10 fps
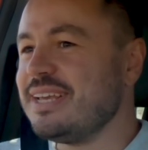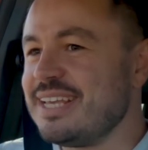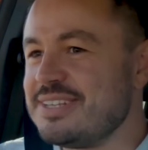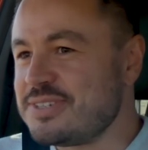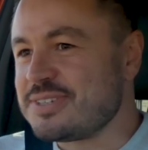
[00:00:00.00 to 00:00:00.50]

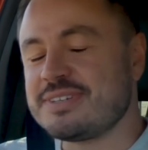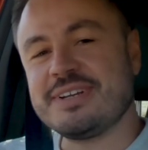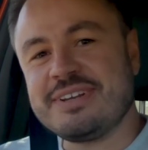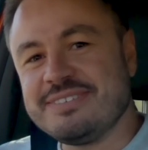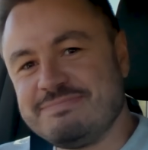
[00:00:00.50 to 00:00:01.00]
is just
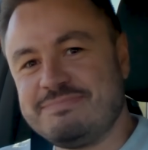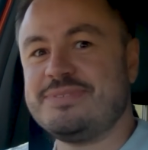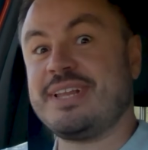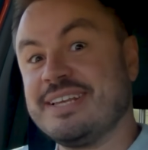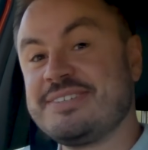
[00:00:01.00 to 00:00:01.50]

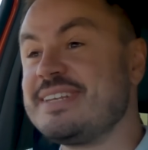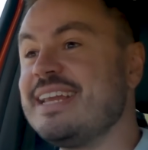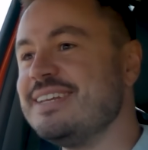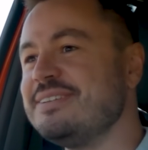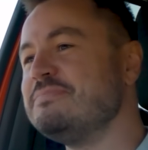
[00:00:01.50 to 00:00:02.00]
like
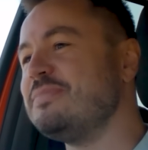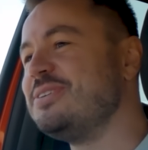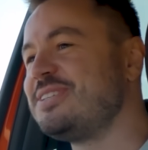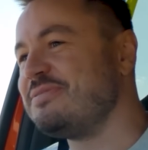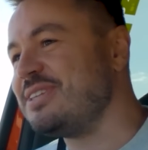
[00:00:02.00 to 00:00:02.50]
send it
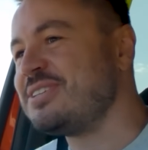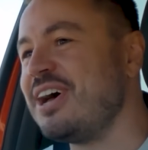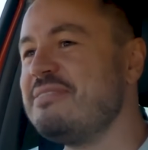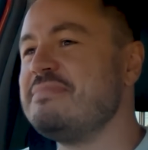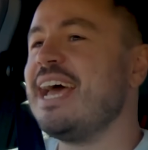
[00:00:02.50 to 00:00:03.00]
most of the
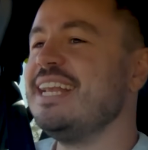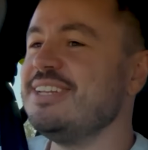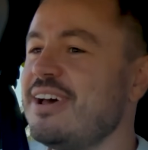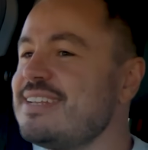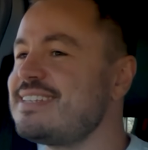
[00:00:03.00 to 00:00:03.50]
time. And
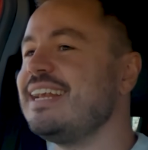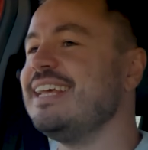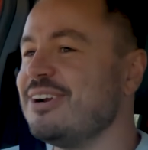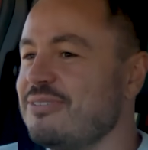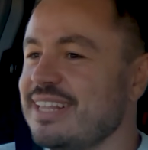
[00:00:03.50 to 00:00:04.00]
you notice that
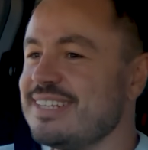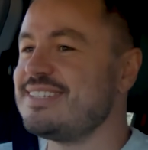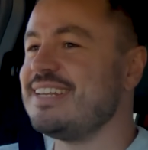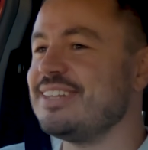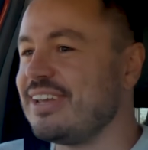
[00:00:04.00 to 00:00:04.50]
in and around the
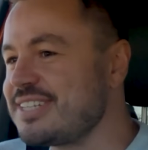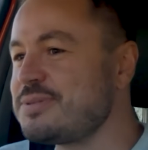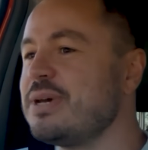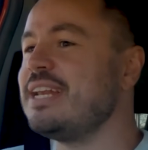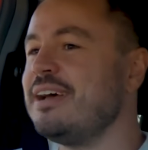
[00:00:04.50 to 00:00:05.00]
city, like
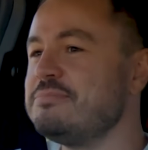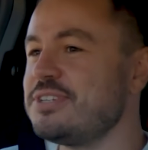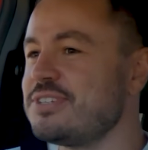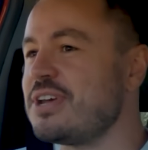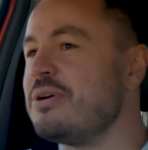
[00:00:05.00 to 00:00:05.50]
speed humps
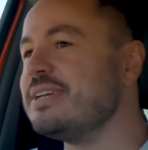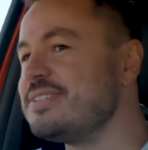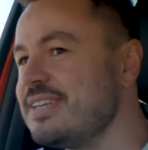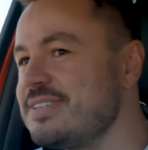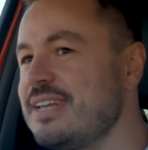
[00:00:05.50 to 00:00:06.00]
just don't
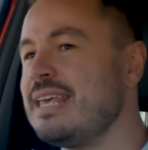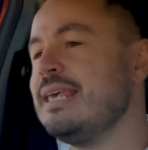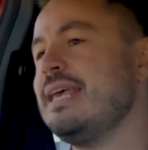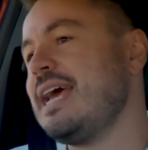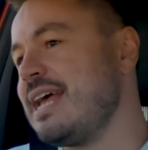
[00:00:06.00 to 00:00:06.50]
exist.
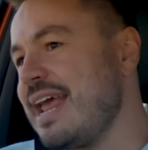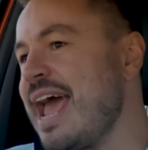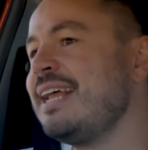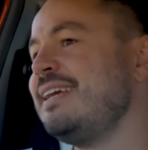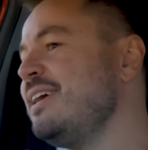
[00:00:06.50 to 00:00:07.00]
And
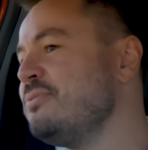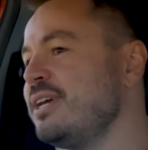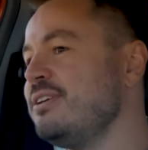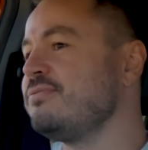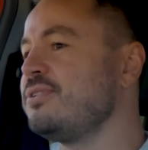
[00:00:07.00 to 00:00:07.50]
out here where
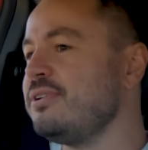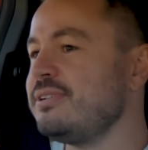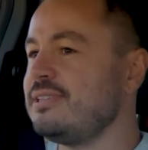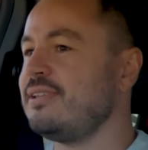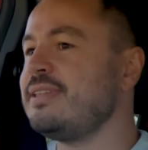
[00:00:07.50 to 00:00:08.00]
you've got
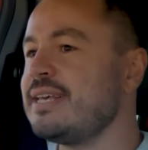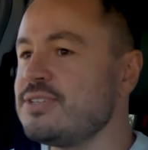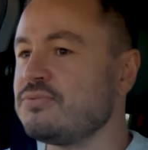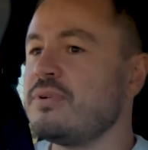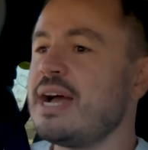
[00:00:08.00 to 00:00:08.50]
a lot of
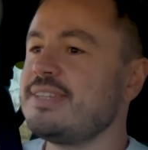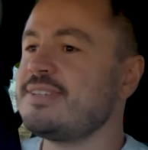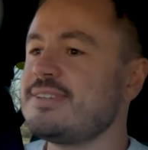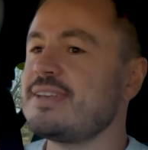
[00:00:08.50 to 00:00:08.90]
these ruts